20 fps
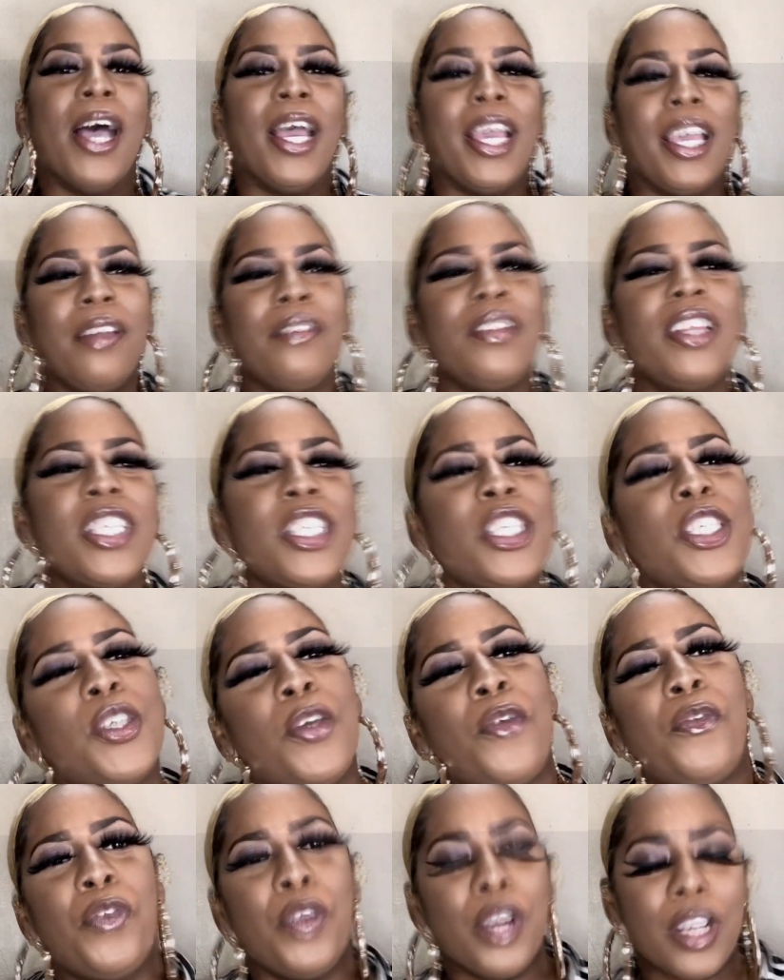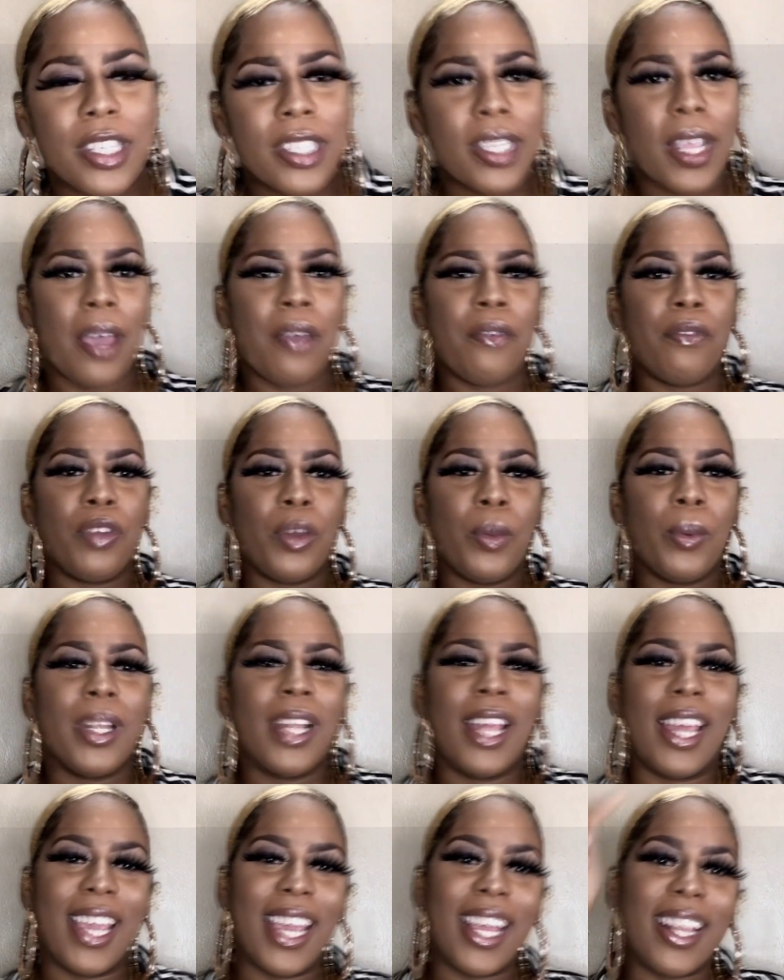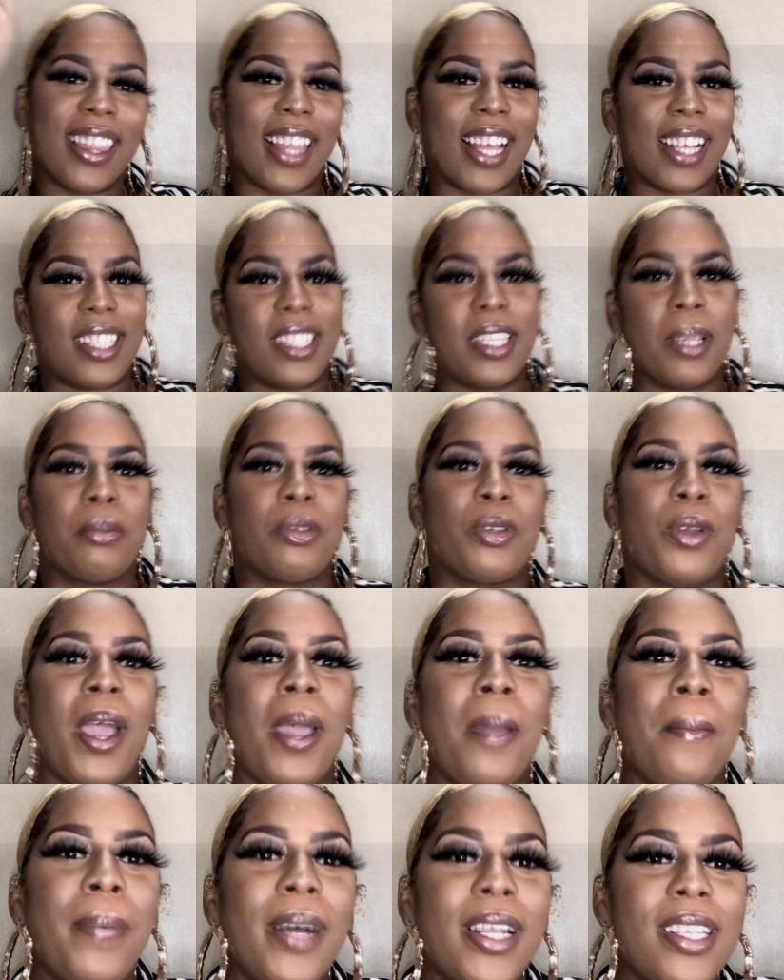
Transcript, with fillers: if this is your first time viewing hit that subscribe